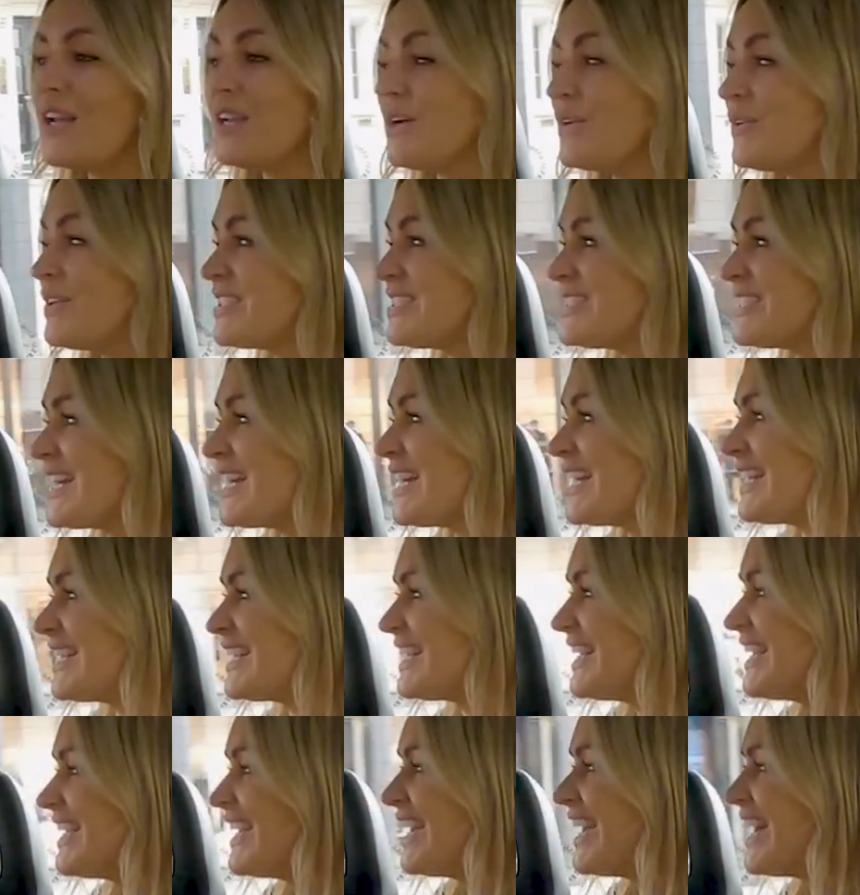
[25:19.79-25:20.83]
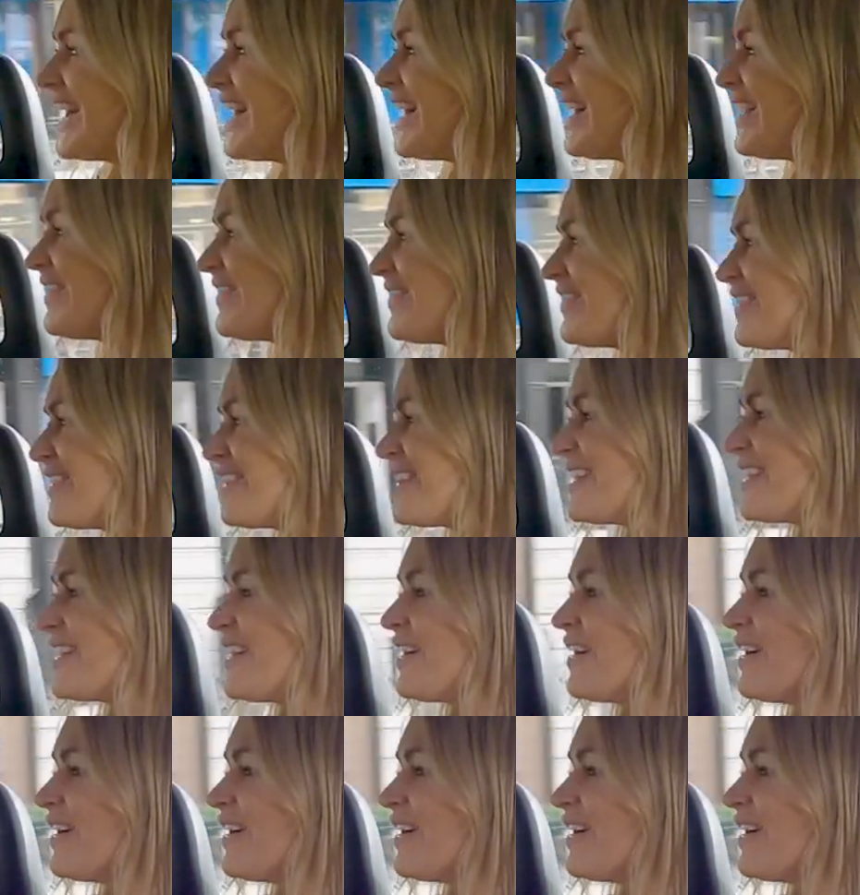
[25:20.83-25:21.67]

not... I know what you're saying. Um,